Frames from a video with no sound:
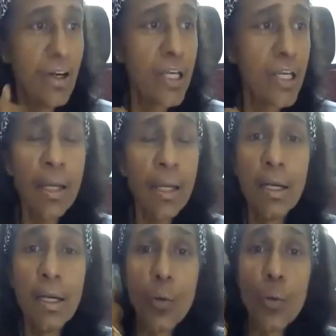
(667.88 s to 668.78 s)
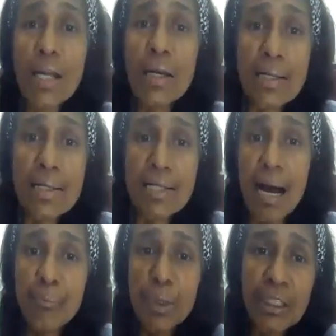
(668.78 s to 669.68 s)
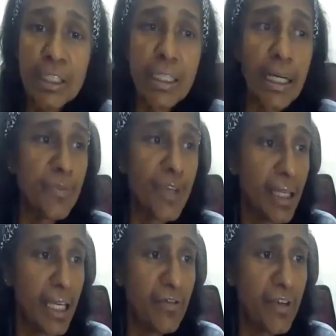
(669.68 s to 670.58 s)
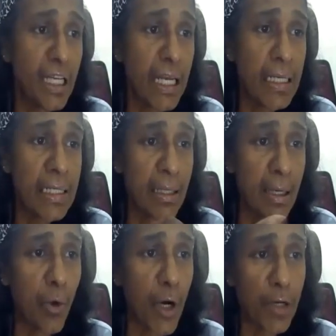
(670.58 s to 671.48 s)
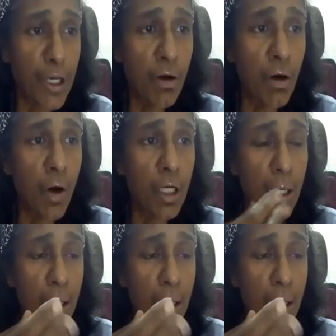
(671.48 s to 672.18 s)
Okay, one example here I'm given is what we call